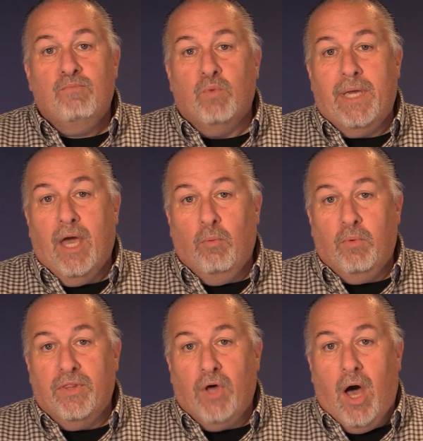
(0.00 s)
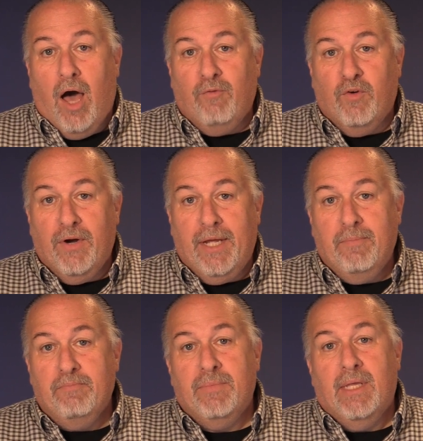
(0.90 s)
We help with
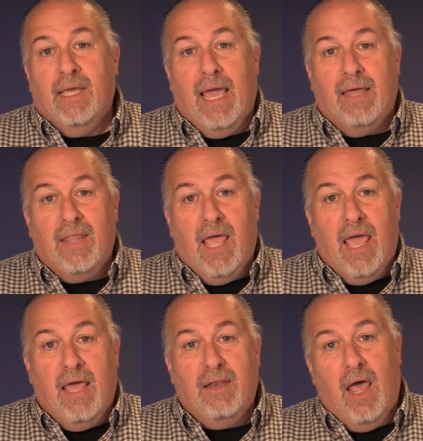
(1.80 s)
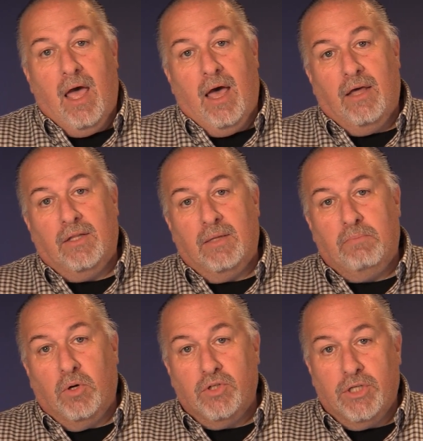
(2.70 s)
offering, and then uh, the
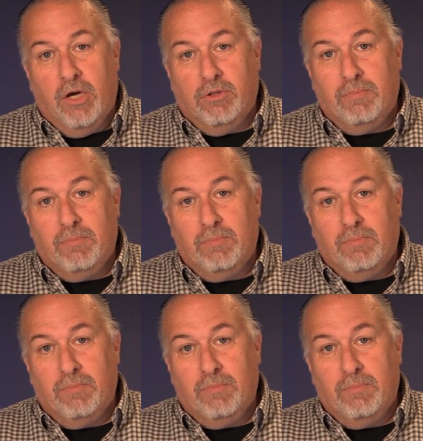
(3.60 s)
person goes